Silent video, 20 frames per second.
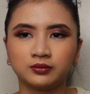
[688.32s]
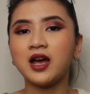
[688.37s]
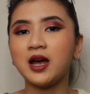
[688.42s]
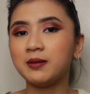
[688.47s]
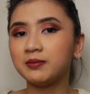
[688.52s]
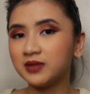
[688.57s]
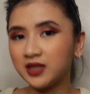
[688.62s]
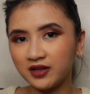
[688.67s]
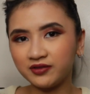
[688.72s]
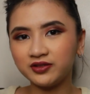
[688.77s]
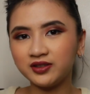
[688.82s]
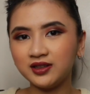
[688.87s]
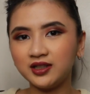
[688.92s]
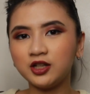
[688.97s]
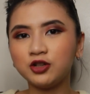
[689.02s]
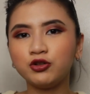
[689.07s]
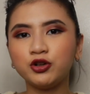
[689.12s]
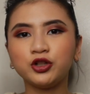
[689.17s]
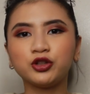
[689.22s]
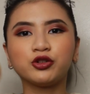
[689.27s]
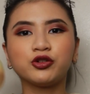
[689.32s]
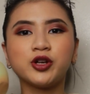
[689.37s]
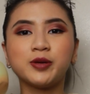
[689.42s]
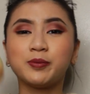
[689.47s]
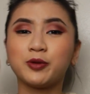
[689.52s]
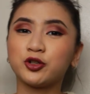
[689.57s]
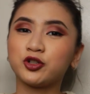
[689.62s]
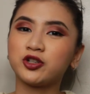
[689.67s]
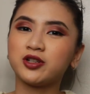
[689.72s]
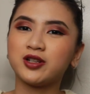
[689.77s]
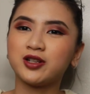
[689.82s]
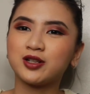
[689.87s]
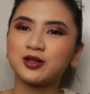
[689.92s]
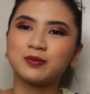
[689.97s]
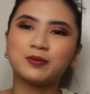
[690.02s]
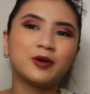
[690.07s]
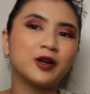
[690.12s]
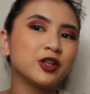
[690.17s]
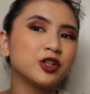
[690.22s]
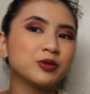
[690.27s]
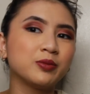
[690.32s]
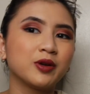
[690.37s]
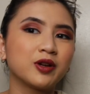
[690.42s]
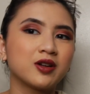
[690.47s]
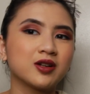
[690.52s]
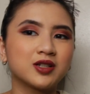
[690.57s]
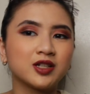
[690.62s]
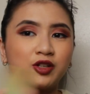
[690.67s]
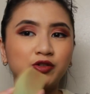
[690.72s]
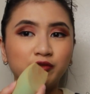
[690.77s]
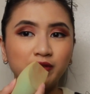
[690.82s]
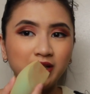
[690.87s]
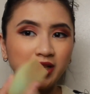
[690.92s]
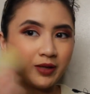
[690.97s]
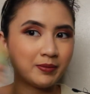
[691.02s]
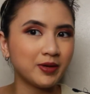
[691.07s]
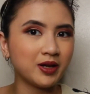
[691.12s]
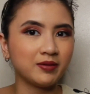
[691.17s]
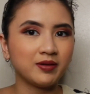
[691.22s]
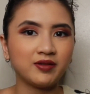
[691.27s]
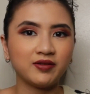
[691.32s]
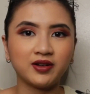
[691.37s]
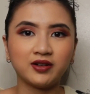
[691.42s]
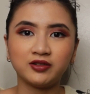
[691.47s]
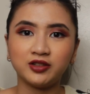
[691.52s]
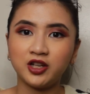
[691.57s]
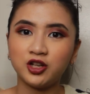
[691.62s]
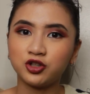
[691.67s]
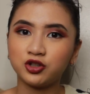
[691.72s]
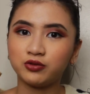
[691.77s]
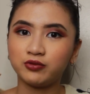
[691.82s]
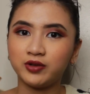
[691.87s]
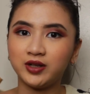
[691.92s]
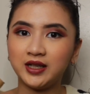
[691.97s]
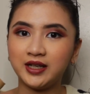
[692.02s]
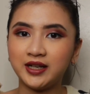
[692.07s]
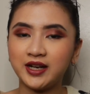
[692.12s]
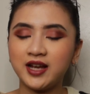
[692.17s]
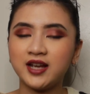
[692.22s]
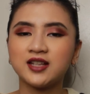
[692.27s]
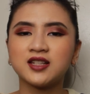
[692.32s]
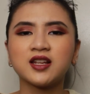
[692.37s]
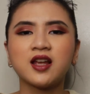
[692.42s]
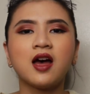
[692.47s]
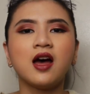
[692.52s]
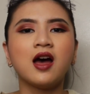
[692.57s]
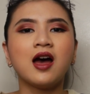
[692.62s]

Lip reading: I'm definitely going to repurchase this sponge because it really made my foundation really nice.